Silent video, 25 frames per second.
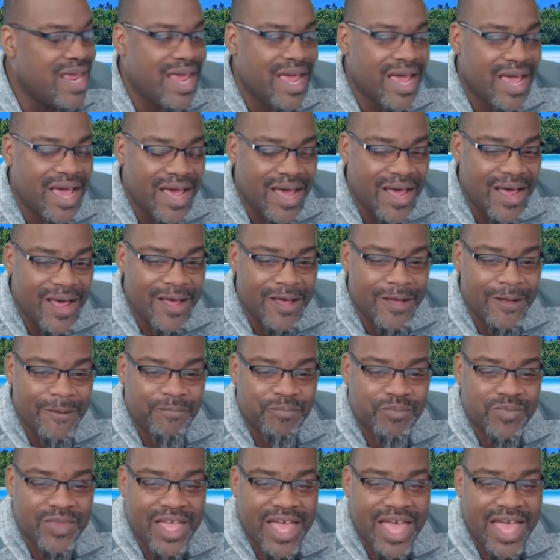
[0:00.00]

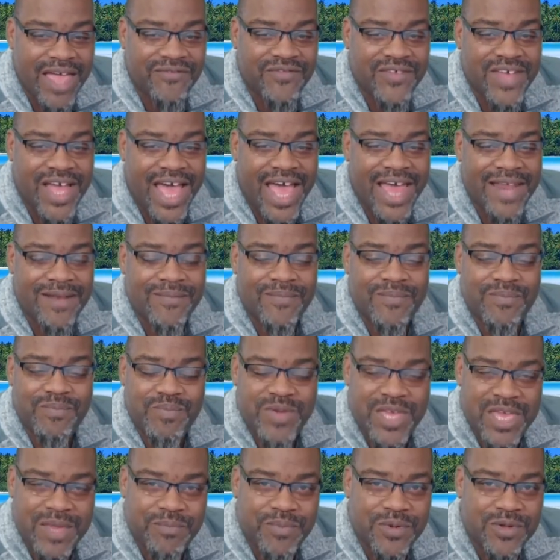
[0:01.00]
Um, I've got
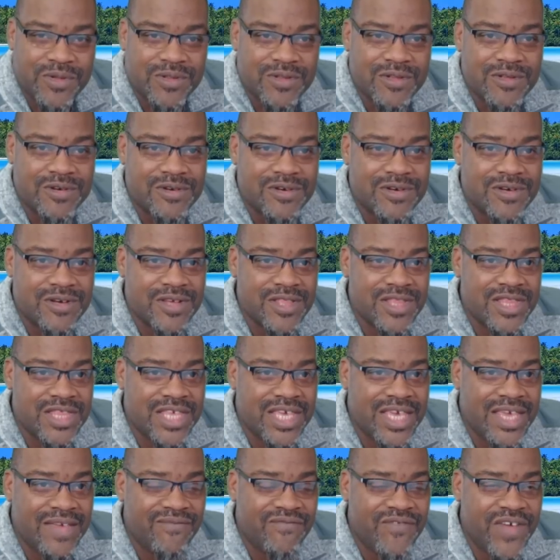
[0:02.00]
people on
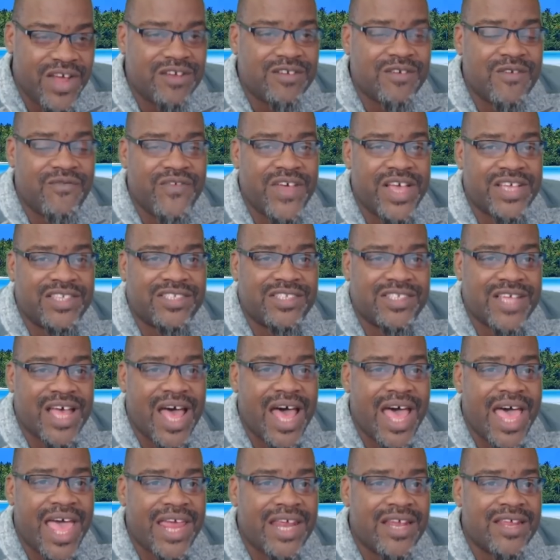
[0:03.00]
the VectorVest
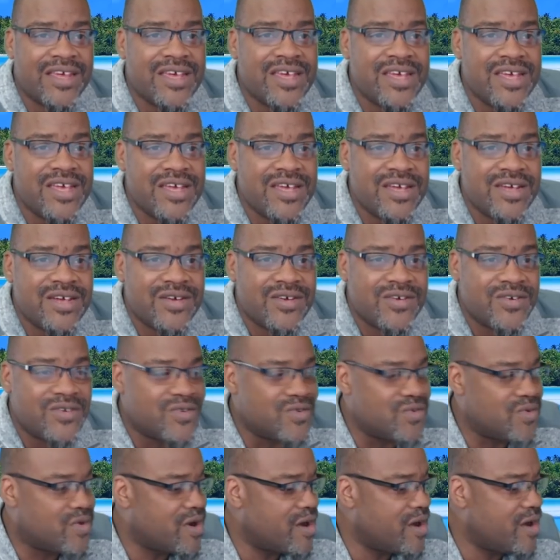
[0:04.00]
side
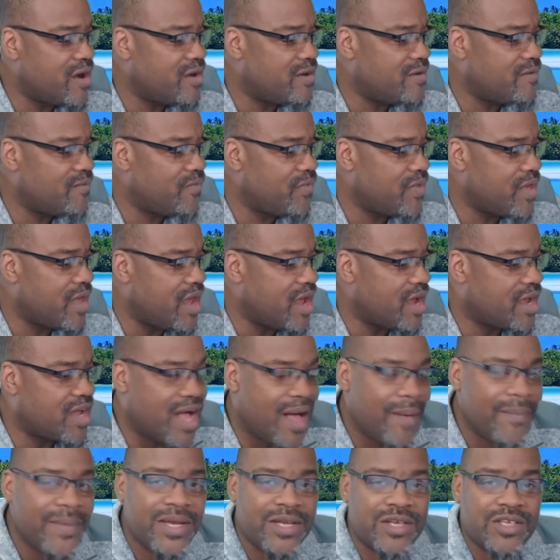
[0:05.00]
who are uh,
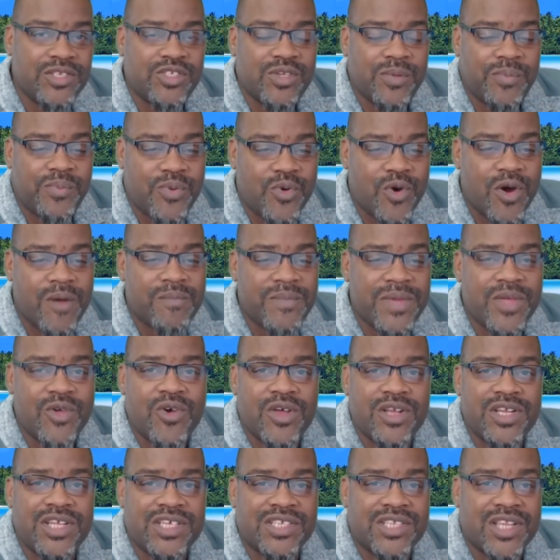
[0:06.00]
coming to support me
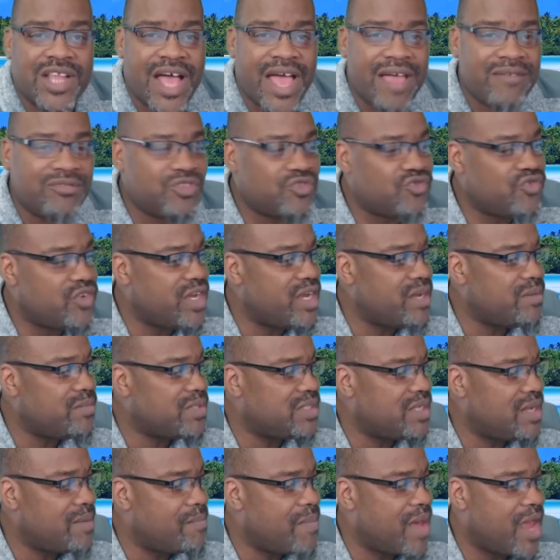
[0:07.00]
on these live
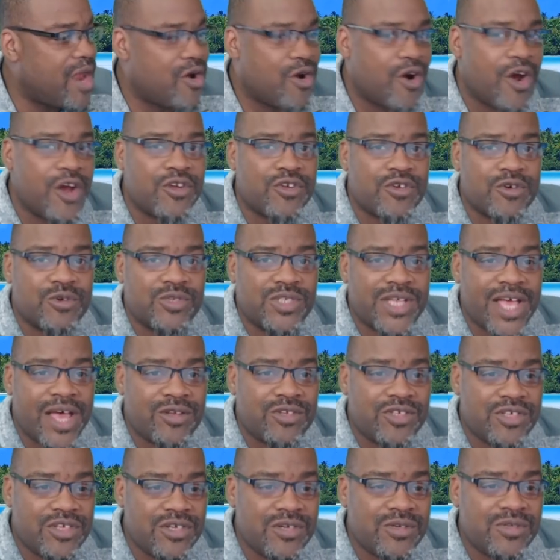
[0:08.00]
streams, and my heart goes
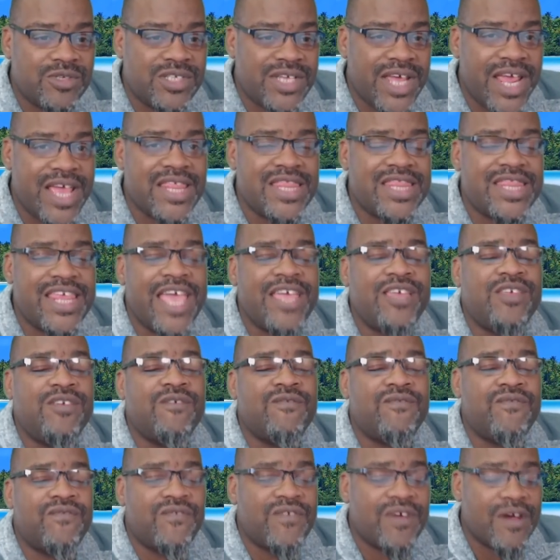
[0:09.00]
out to you saying thank
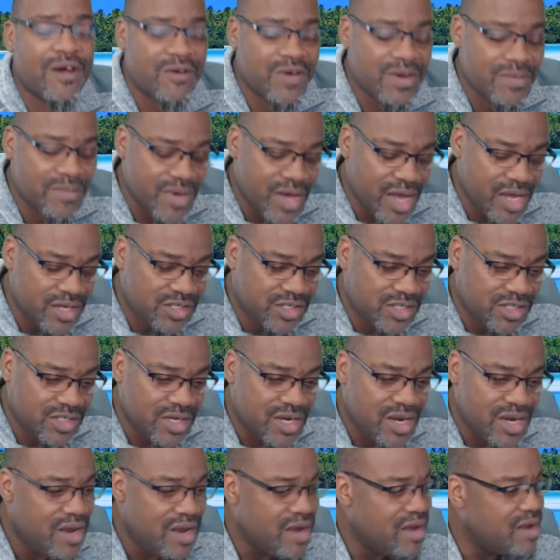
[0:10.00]
you very much
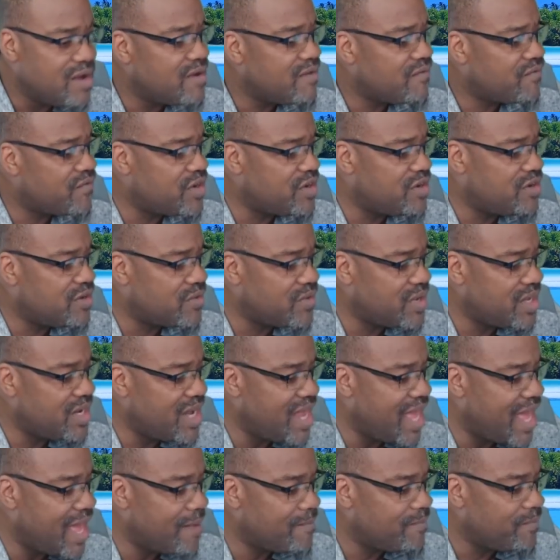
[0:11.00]
for doing
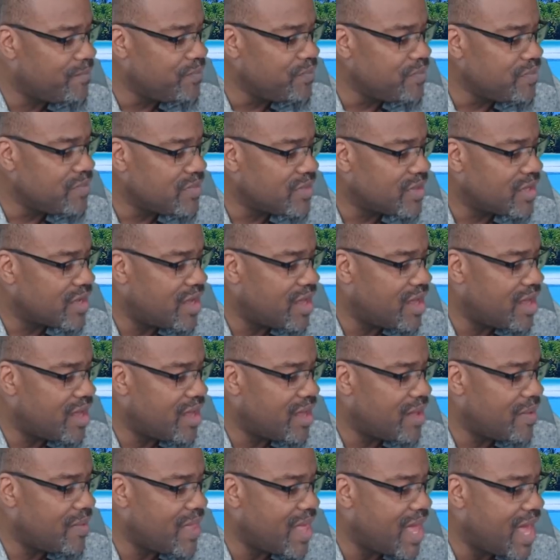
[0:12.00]
that.
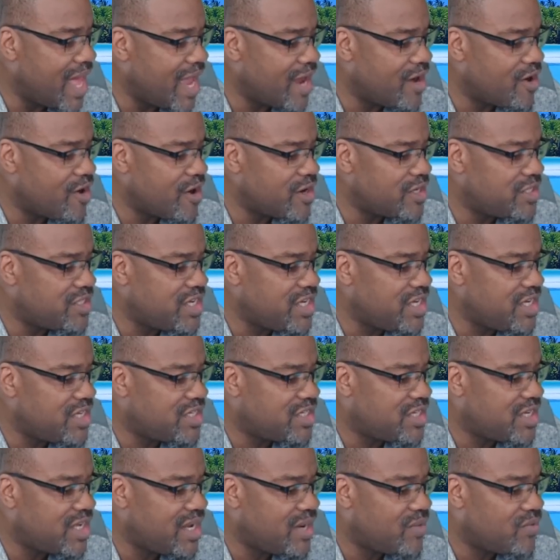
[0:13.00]
Um, I R T
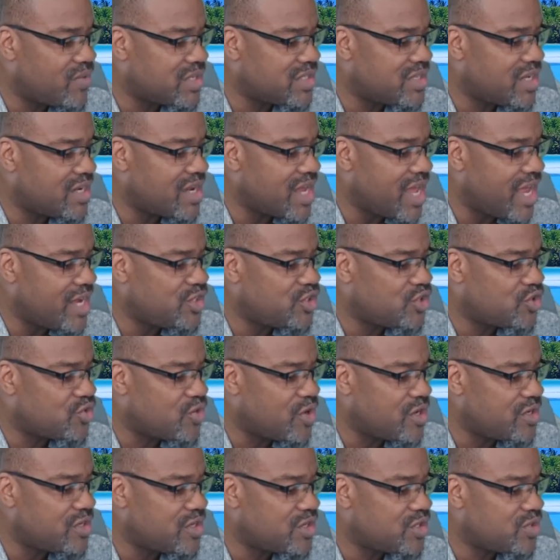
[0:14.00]
C was a nice
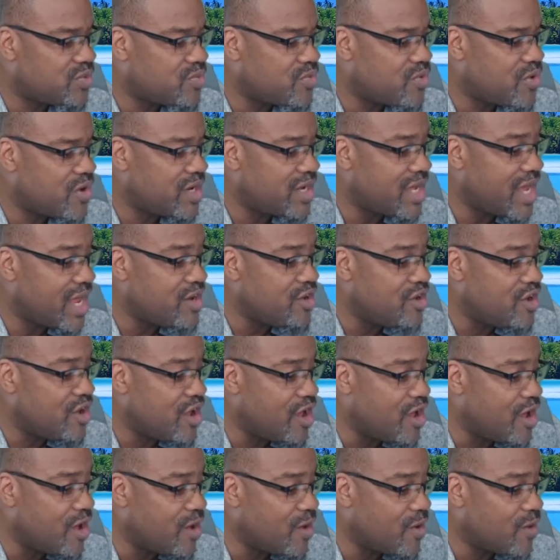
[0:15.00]
short this morning. I
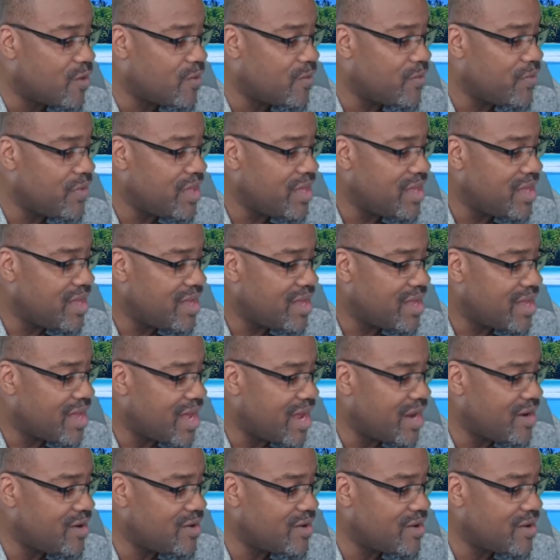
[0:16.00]
know.
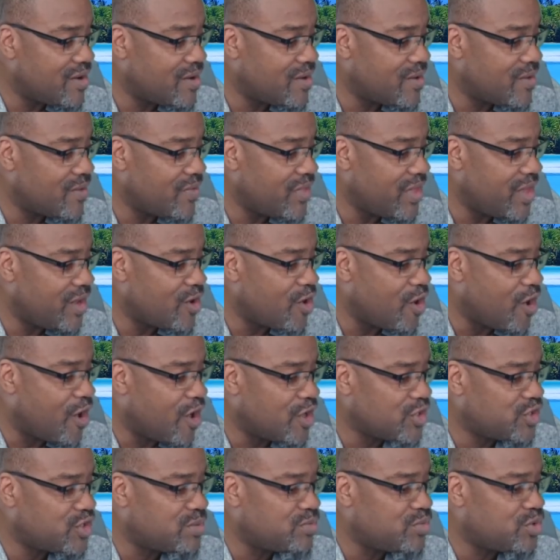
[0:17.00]
I know, and
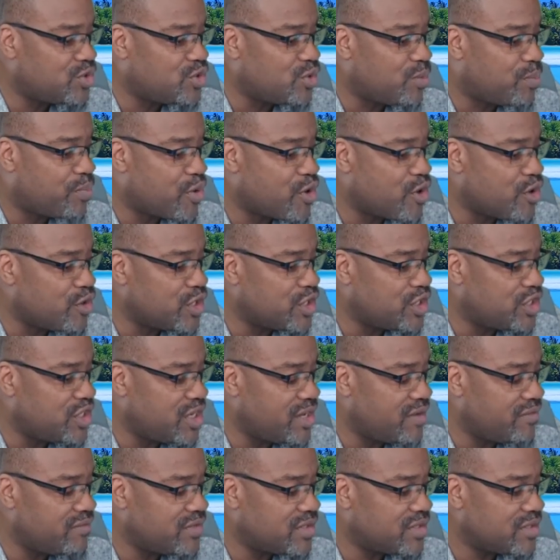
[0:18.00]
awesome
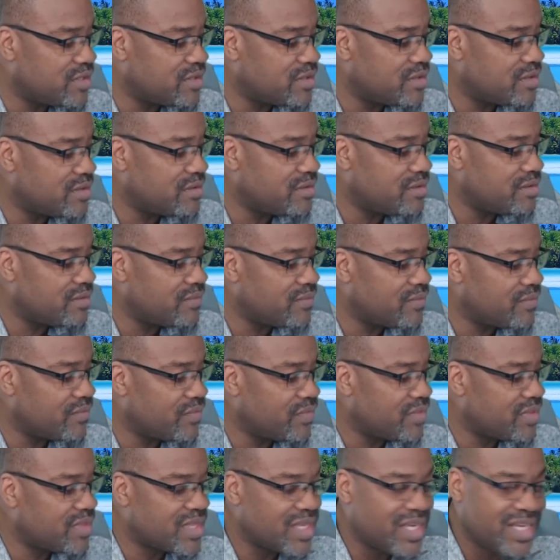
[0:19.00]
superlatives.
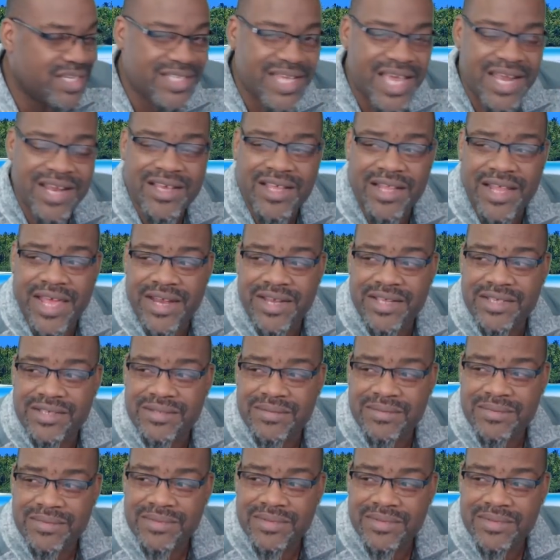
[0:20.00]
Is that a Glennism?